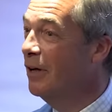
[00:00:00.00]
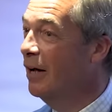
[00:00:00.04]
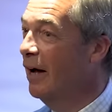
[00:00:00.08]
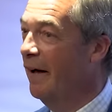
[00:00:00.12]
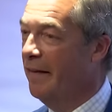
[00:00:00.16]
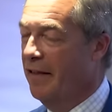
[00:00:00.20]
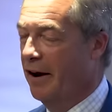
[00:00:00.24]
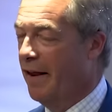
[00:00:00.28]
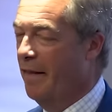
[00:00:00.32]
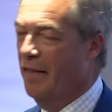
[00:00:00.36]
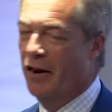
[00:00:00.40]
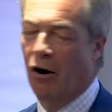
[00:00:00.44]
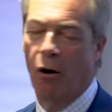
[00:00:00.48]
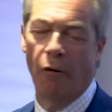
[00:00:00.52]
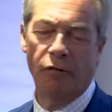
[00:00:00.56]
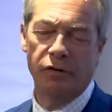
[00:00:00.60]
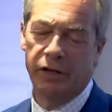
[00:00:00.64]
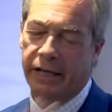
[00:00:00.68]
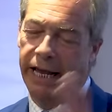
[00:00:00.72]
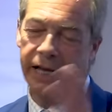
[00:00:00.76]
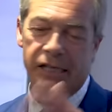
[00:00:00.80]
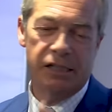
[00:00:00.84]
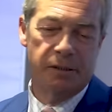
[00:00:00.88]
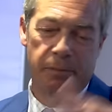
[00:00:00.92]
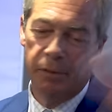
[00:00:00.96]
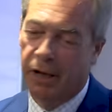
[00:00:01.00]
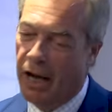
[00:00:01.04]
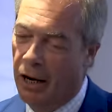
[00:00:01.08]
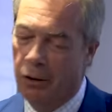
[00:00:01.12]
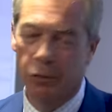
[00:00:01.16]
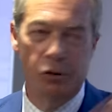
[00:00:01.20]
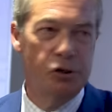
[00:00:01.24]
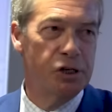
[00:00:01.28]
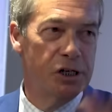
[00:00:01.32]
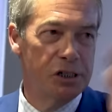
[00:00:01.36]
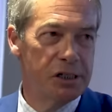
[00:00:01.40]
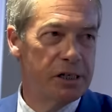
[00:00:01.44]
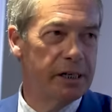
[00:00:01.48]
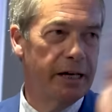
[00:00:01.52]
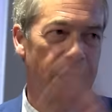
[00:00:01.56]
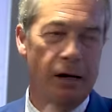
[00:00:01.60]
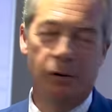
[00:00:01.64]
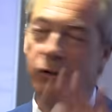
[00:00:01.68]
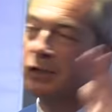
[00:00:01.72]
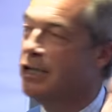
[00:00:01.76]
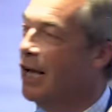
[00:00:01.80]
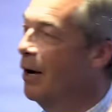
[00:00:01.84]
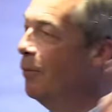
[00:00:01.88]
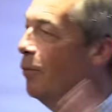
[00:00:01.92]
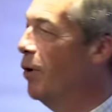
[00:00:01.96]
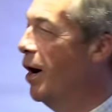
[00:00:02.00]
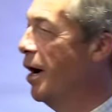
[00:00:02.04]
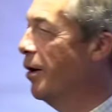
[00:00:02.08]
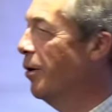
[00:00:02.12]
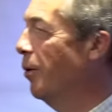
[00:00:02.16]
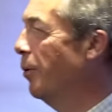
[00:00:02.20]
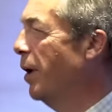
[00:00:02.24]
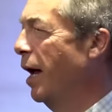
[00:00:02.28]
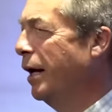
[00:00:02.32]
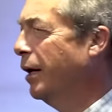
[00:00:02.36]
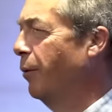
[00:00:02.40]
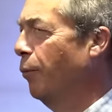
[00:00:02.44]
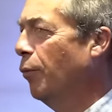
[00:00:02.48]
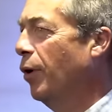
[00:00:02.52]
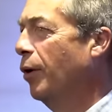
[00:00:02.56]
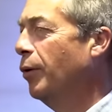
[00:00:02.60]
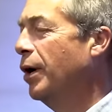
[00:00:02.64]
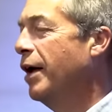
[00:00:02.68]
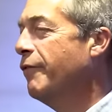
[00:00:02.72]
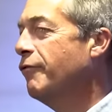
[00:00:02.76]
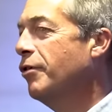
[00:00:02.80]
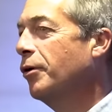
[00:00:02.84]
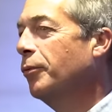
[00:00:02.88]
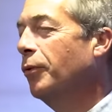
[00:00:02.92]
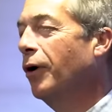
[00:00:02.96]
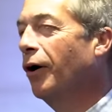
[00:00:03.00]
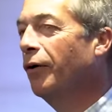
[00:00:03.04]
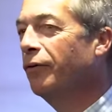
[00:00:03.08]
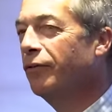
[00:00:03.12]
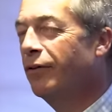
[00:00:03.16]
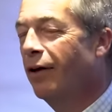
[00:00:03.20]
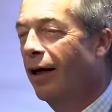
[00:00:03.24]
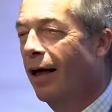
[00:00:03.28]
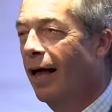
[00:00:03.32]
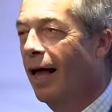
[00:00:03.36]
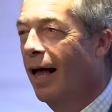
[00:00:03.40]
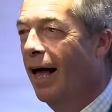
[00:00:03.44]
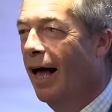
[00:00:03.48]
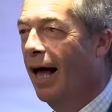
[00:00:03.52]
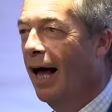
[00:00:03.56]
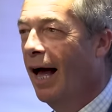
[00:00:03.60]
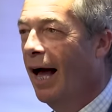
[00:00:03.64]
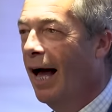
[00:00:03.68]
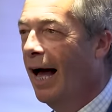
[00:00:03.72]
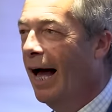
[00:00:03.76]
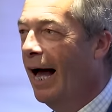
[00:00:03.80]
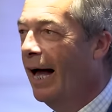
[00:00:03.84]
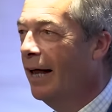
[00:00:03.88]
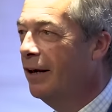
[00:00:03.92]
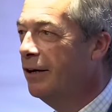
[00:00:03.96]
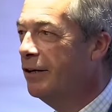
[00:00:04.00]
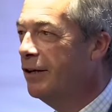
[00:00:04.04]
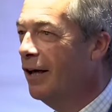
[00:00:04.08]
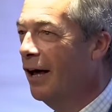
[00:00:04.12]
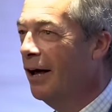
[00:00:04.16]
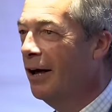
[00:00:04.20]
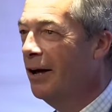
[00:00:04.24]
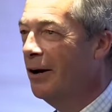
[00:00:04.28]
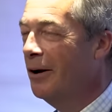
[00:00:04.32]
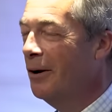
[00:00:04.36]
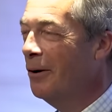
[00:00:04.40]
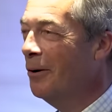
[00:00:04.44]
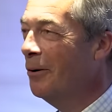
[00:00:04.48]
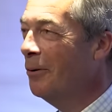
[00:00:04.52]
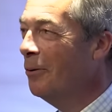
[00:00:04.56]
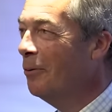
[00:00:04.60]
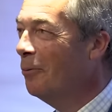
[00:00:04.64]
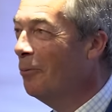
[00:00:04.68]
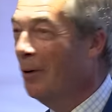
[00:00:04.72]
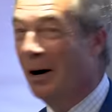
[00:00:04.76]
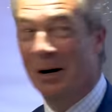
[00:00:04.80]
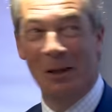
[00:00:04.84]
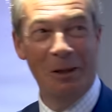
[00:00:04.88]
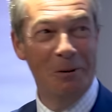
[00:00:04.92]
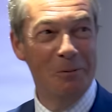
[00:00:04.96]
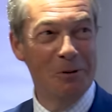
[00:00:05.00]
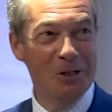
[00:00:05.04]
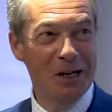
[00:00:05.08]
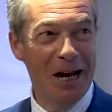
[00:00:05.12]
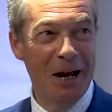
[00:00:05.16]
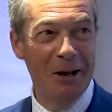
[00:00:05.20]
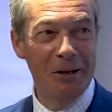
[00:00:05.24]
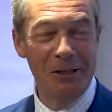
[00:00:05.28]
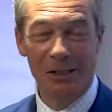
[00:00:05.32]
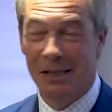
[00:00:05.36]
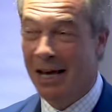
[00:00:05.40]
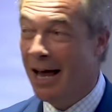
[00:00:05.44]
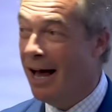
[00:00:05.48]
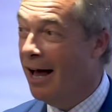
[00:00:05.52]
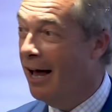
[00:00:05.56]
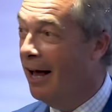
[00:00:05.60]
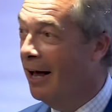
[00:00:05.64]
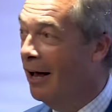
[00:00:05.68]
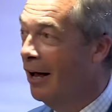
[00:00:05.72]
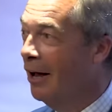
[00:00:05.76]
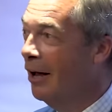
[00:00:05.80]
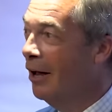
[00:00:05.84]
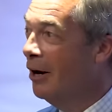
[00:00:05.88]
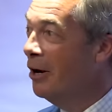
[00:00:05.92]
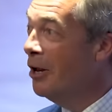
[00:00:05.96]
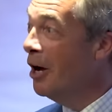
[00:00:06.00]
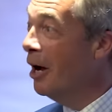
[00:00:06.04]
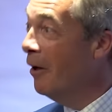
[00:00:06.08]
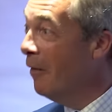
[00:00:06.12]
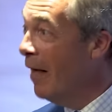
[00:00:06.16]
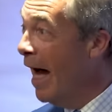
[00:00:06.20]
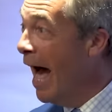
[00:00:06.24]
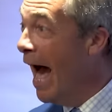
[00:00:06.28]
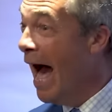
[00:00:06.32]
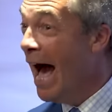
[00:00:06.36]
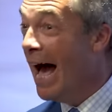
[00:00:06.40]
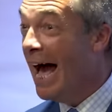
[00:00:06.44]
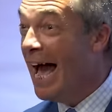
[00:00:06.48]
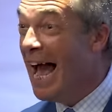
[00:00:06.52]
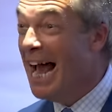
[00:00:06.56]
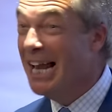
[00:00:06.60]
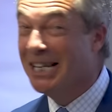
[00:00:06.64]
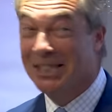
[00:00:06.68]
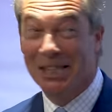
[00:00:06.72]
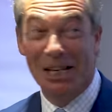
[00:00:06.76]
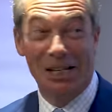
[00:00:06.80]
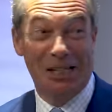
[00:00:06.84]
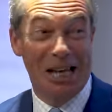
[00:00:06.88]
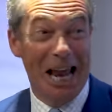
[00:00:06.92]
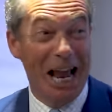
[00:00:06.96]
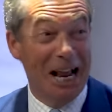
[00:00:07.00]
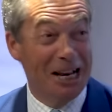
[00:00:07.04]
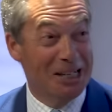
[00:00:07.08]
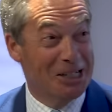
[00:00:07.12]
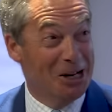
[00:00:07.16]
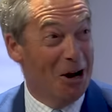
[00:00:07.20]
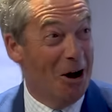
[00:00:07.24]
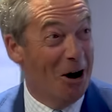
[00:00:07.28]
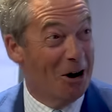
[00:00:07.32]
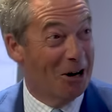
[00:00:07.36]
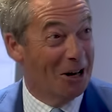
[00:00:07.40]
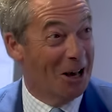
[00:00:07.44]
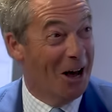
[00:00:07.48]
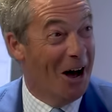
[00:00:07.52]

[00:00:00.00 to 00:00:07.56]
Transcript: And they're, they're, off to get some coaches to go somewhere or, whatever it was. And uh, one of them shouts out, Look at that, it's the TikTok